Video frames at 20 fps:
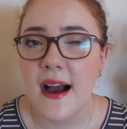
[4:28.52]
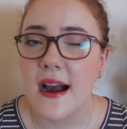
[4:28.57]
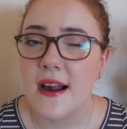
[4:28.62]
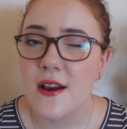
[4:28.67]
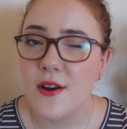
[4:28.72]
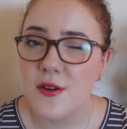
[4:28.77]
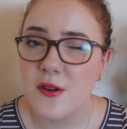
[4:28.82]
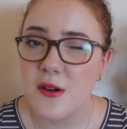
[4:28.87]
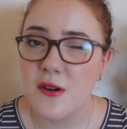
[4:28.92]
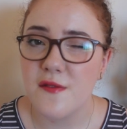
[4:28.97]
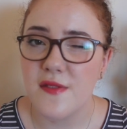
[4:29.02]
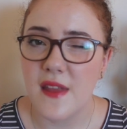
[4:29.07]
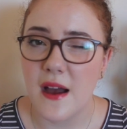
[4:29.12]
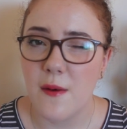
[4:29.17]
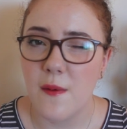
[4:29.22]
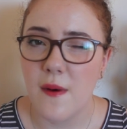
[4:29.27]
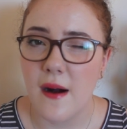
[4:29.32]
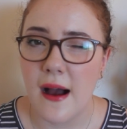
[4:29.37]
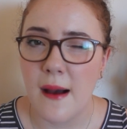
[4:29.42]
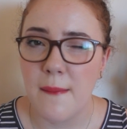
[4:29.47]
I don't know if
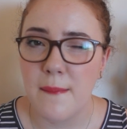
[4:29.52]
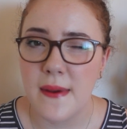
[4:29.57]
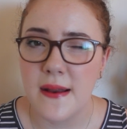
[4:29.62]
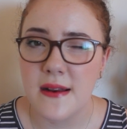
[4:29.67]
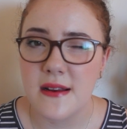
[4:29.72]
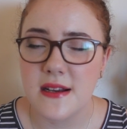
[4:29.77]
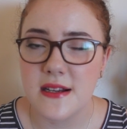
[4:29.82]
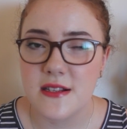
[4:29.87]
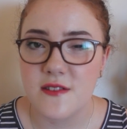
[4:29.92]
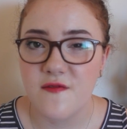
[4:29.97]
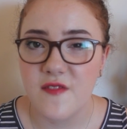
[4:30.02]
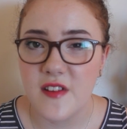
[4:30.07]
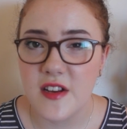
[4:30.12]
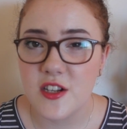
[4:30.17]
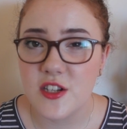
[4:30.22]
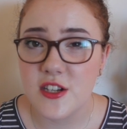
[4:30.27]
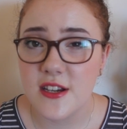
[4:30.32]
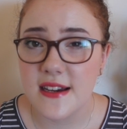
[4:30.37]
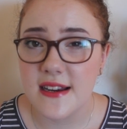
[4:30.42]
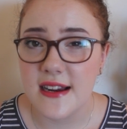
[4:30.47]
that will happen because
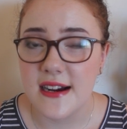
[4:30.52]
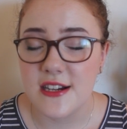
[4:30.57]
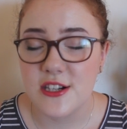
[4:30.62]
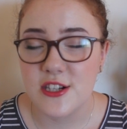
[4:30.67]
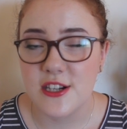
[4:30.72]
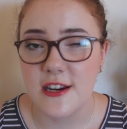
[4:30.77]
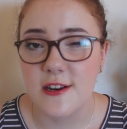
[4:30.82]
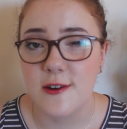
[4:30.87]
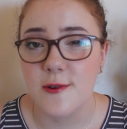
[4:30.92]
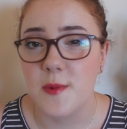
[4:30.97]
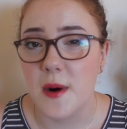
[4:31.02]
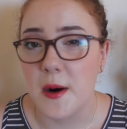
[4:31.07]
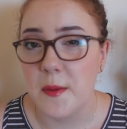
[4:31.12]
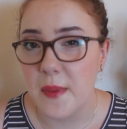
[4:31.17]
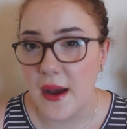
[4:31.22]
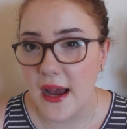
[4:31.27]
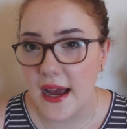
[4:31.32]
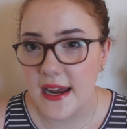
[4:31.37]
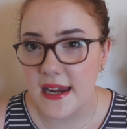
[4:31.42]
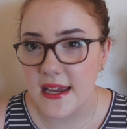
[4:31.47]
finishing an eyeshadow while
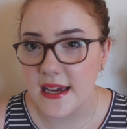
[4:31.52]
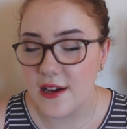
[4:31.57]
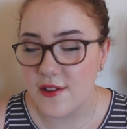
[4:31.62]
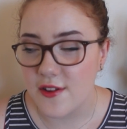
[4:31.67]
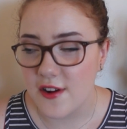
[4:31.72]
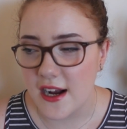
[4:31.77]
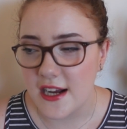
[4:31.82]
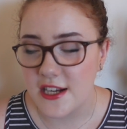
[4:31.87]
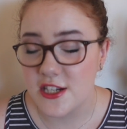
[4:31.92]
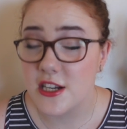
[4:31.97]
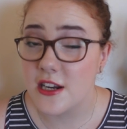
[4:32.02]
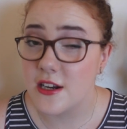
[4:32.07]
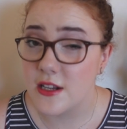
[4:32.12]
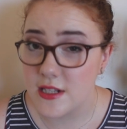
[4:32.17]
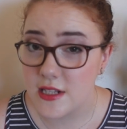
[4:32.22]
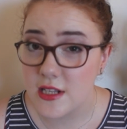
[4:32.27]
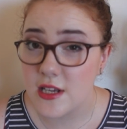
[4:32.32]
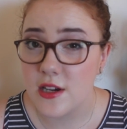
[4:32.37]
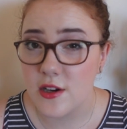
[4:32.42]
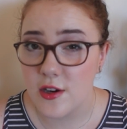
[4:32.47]
panning other
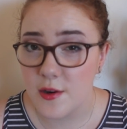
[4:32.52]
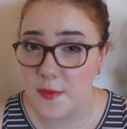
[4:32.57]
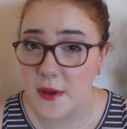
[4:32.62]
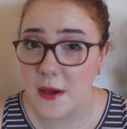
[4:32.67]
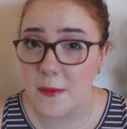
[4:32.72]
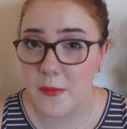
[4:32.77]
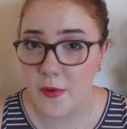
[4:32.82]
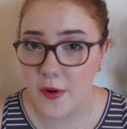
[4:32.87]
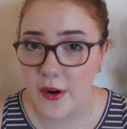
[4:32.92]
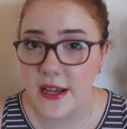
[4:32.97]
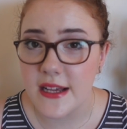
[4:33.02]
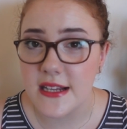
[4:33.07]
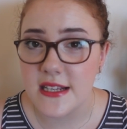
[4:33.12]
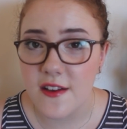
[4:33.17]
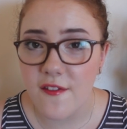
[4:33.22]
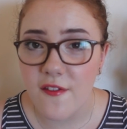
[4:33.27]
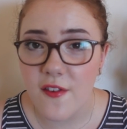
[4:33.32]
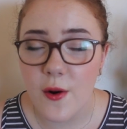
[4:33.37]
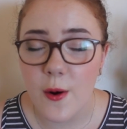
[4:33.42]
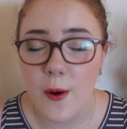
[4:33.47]
eyeshadows could be pretty
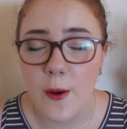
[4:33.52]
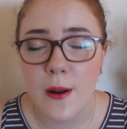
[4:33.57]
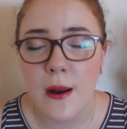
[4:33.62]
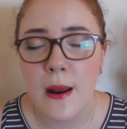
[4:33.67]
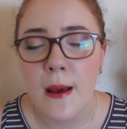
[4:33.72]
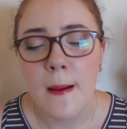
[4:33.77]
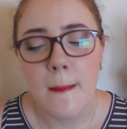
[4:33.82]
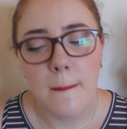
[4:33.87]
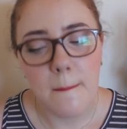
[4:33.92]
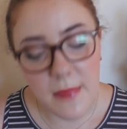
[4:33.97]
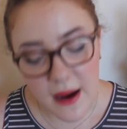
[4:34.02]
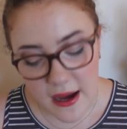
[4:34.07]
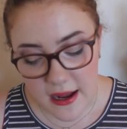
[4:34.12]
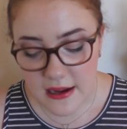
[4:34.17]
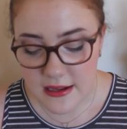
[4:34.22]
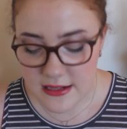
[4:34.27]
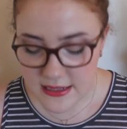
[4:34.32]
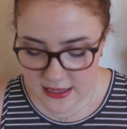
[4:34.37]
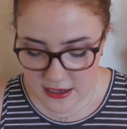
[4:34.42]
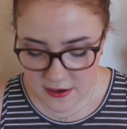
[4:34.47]
difficult, but
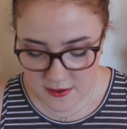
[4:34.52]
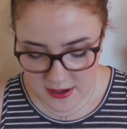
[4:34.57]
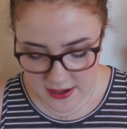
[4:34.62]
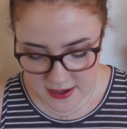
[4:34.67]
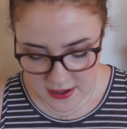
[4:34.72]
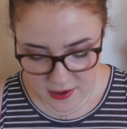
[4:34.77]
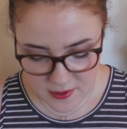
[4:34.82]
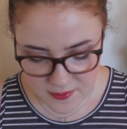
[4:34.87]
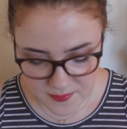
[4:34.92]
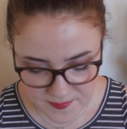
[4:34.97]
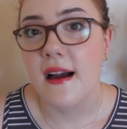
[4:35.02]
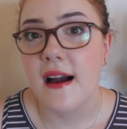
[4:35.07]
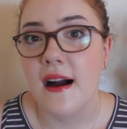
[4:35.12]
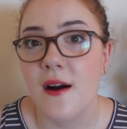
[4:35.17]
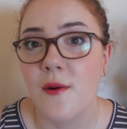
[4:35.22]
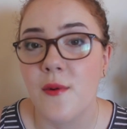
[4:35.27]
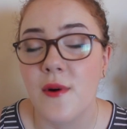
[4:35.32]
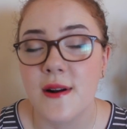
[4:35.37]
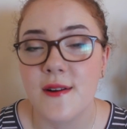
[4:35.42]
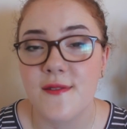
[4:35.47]
I'll see how I go.
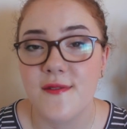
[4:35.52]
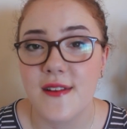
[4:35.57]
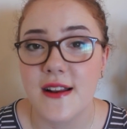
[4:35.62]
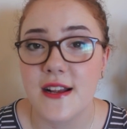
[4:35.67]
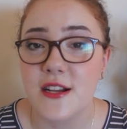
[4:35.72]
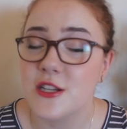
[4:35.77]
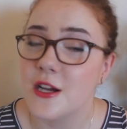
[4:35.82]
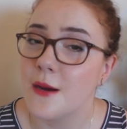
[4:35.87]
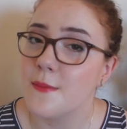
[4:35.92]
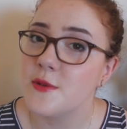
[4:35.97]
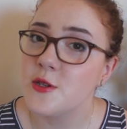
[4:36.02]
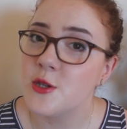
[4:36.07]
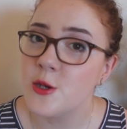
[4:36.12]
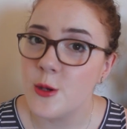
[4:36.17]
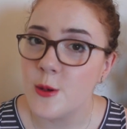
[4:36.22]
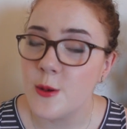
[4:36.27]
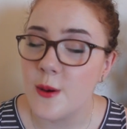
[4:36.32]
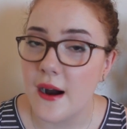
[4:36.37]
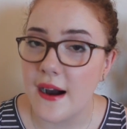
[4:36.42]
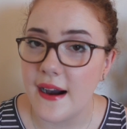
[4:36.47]
I want to finish up
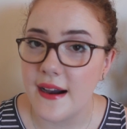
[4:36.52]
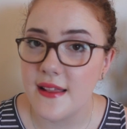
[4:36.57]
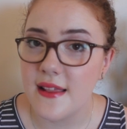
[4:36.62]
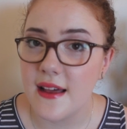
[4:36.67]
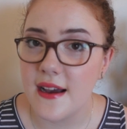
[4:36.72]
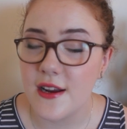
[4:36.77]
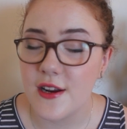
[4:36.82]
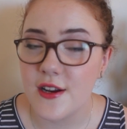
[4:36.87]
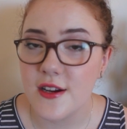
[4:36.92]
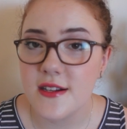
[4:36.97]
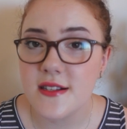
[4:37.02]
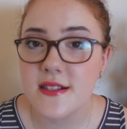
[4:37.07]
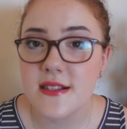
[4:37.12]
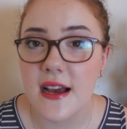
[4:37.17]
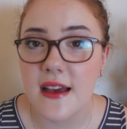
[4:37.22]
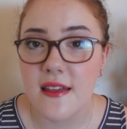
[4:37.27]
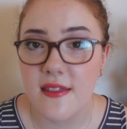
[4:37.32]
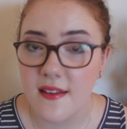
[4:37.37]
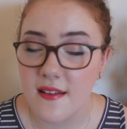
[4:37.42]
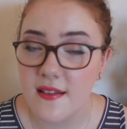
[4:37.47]
2 eyeliners.
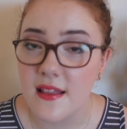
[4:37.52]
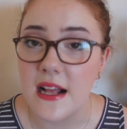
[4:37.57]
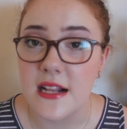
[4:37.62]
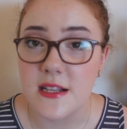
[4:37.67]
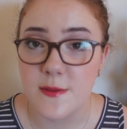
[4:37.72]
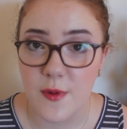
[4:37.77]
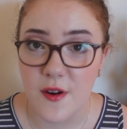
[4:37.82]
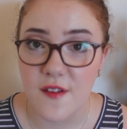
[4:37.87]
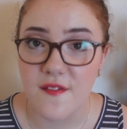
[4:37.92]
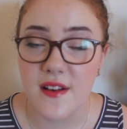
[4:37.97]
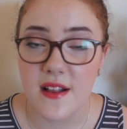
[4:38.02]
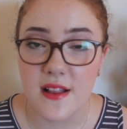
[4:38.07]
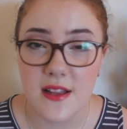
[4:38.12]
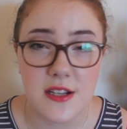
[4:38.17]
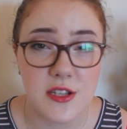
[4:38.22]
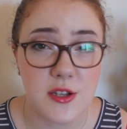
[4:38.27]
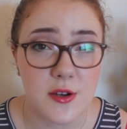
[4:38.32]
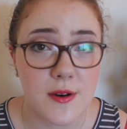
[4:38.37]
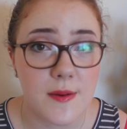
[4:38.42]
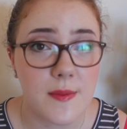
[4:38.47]
I think that's perfectly
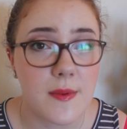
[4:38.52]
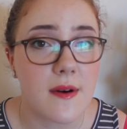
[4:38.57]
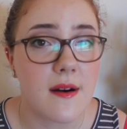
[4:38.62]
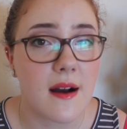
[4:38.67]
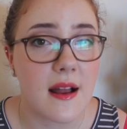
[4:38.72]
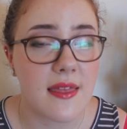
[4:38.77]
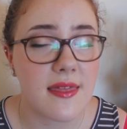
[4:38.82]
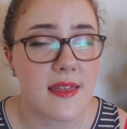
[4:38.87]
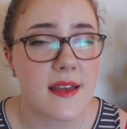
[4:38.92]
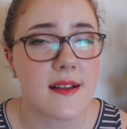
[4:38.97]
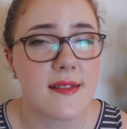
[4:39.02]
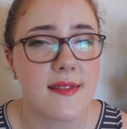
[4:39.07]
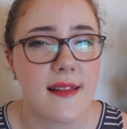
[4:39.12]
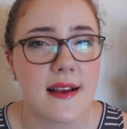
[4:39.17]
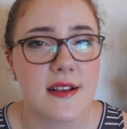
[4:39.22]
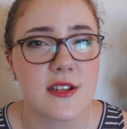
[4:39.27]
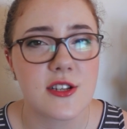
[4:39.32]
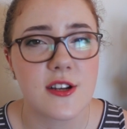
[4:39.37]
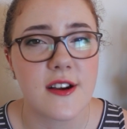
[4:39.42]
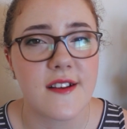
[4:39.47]
doable. I think
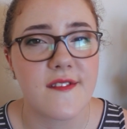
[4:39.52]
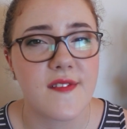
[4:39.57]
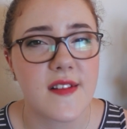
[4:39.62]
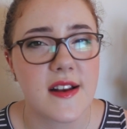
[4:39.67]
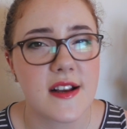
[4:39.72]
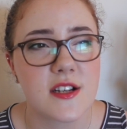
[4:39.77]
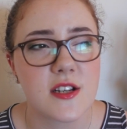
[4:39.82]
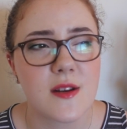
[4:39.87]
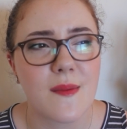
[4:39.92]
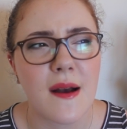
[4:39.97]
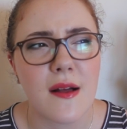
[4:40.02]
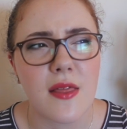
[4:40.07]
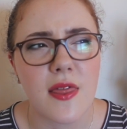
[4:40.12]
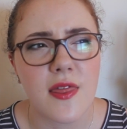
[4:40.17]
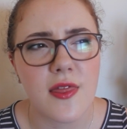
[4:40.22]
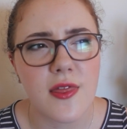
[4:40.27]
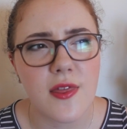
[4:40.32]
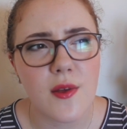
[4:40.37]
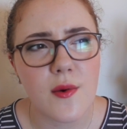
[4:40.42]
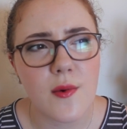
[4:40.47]
last year I finished about
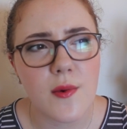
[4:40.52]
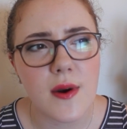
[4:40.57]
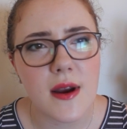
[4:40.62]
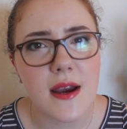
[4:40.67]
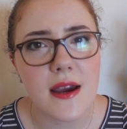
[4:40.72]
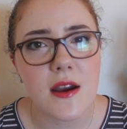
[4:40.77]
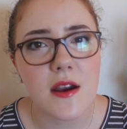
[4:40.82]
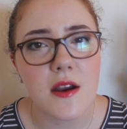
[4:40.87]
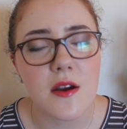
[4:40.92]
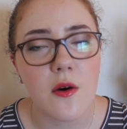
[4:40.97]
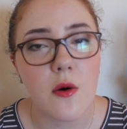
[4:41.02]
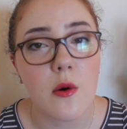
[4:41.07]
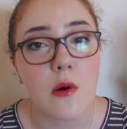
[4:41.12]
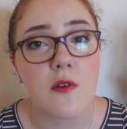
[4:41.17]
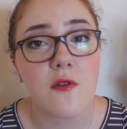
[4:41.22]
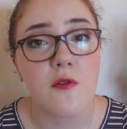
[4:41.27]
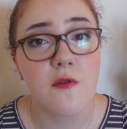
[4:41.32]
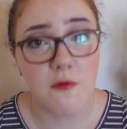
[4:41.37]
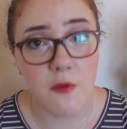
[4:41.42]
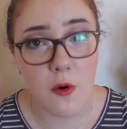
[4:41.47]
3 or
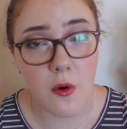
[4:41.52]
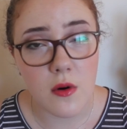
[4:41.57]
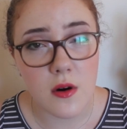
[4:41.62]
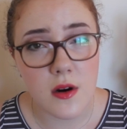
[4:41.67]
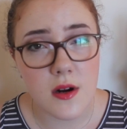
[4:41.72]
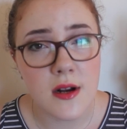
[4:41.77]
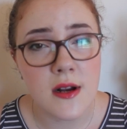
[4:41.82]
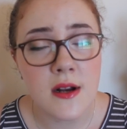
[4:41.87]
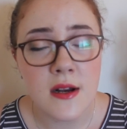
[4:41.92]
4,